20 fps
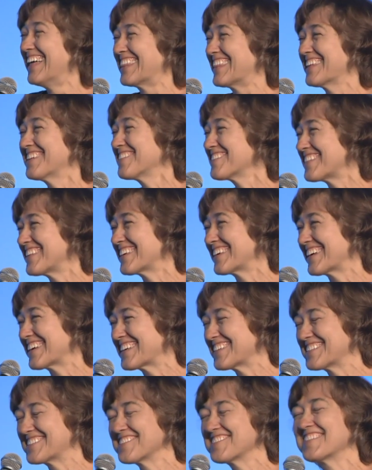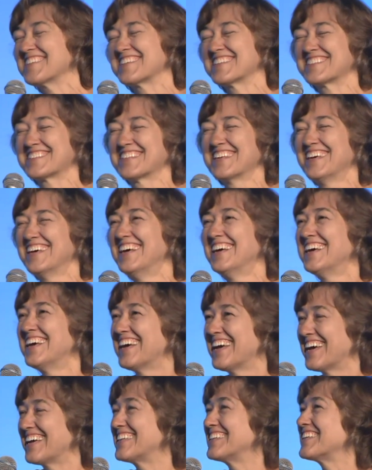They don't think I can do this.
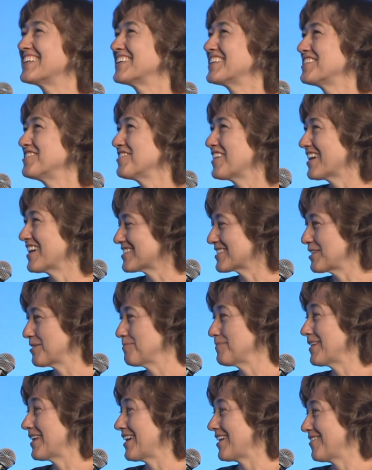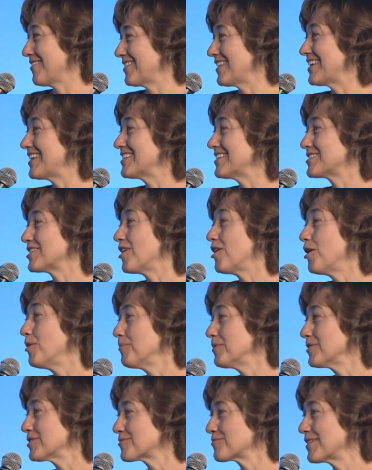And you ask him now, and he's
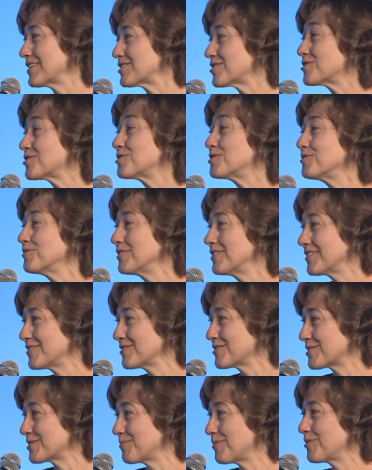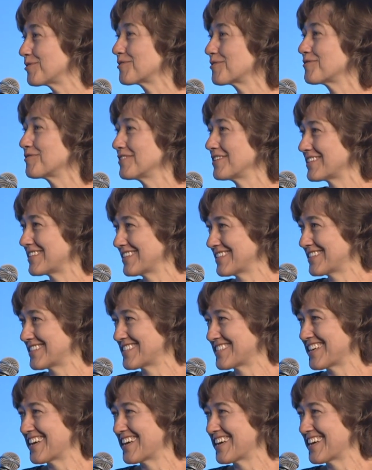almost reached 2 years smoke-free at this time.